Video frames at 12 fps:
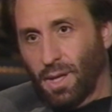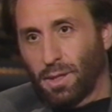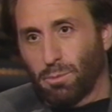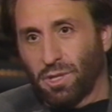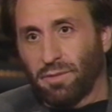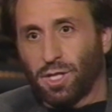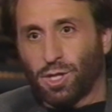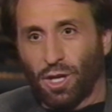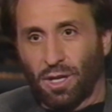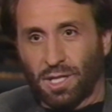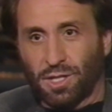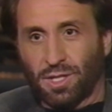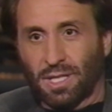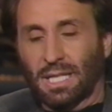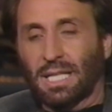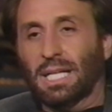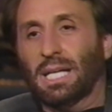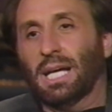the previous August.
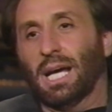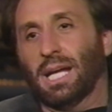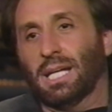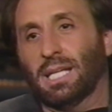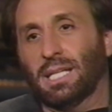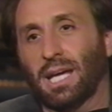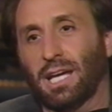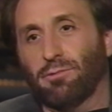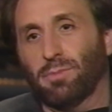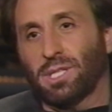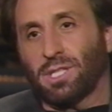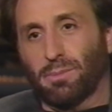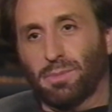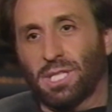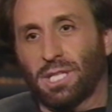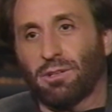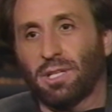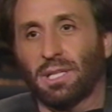And he gave me some
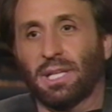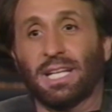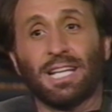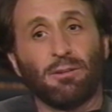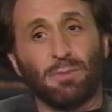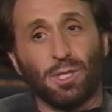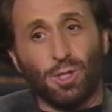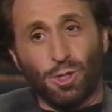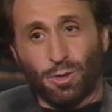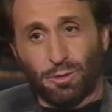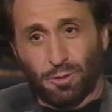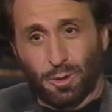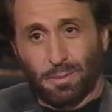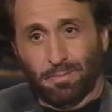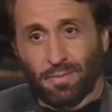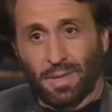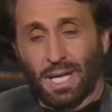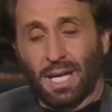material and he gave me his uniform.
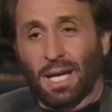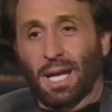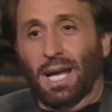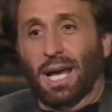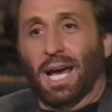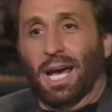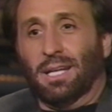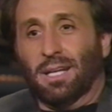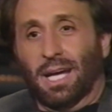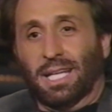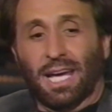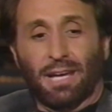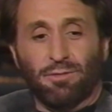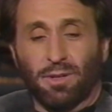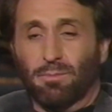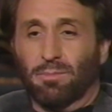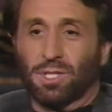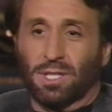And I gave
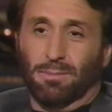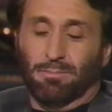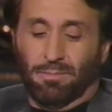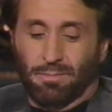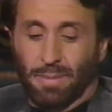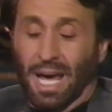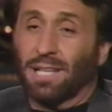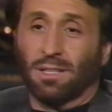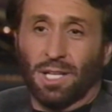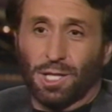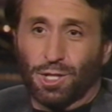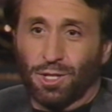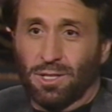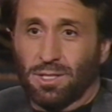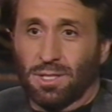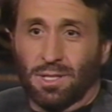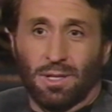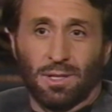him some Banlon
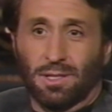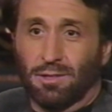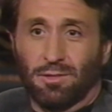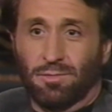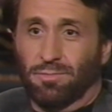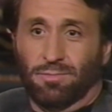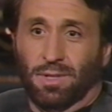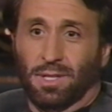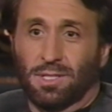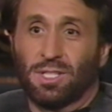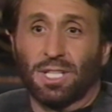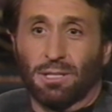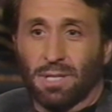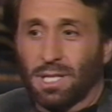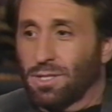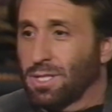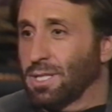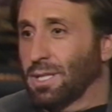shirts, a carton of uh,
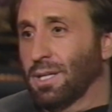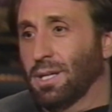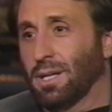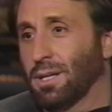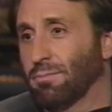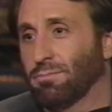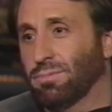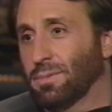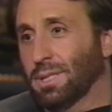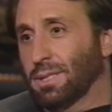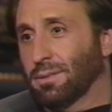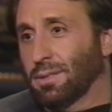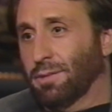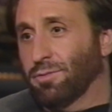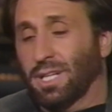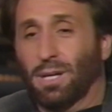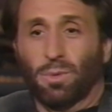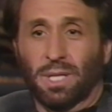cigarettes. Yeah. Uh, uh, I
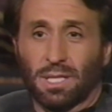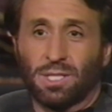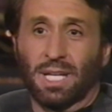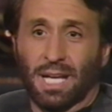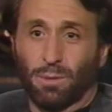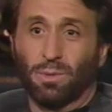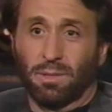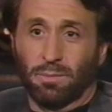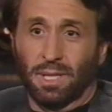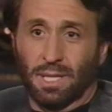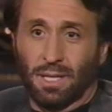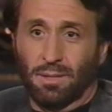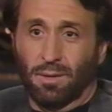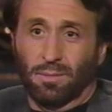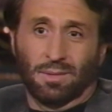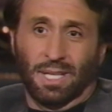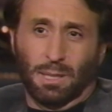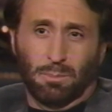forgot what else I had with me, that, uh,
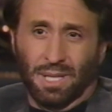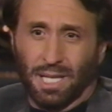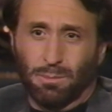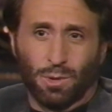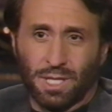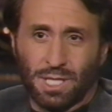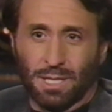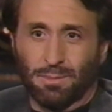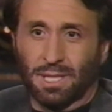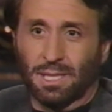like a Playboy or something.